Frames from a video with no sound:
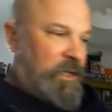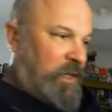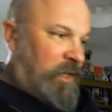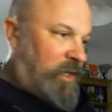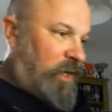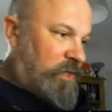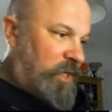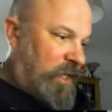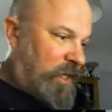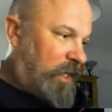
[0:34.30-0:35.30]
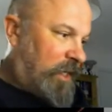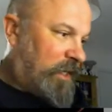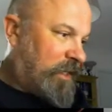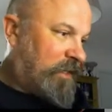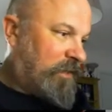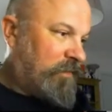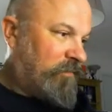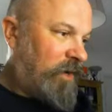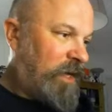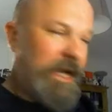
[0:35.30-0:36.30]
Good.
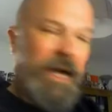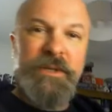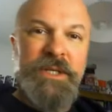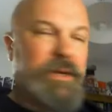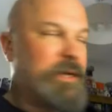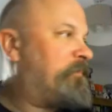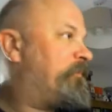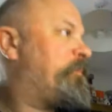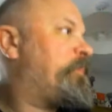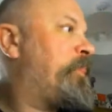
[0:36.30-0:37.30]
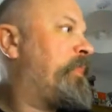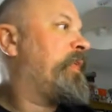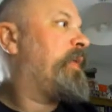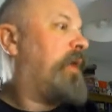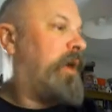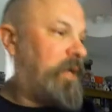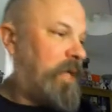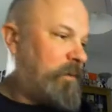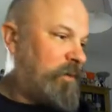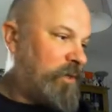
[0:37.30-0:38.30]
Right, how are we doing? Okay,
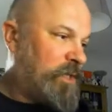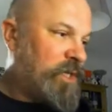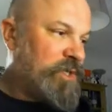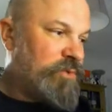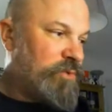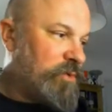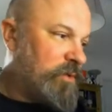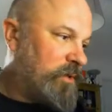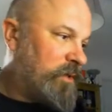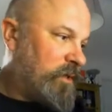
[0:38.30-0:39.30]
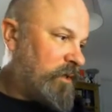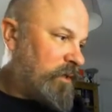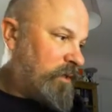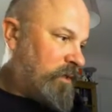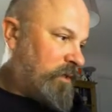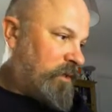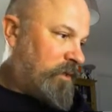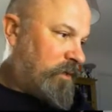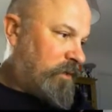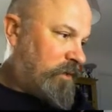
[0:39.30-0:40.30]
we've got the usual
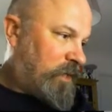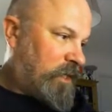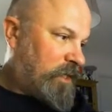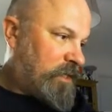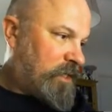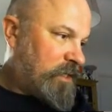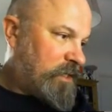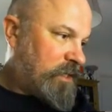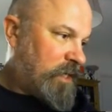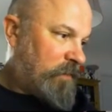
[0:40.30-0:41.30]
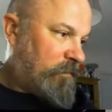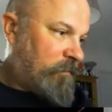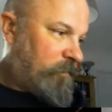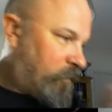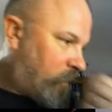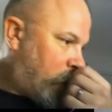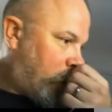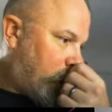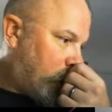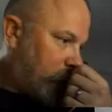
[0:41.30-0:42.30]
thing. This is um,
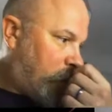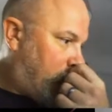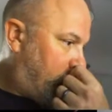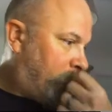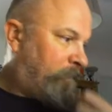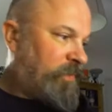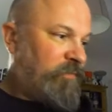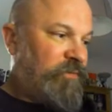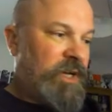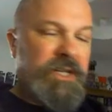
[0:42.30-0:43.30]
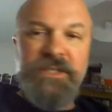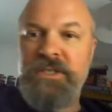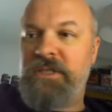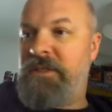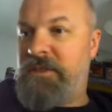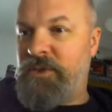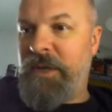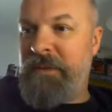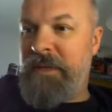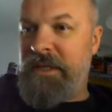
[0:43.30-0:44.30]
the first
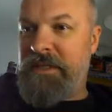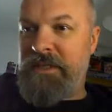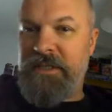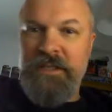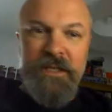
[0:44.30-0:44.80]
20 minutes.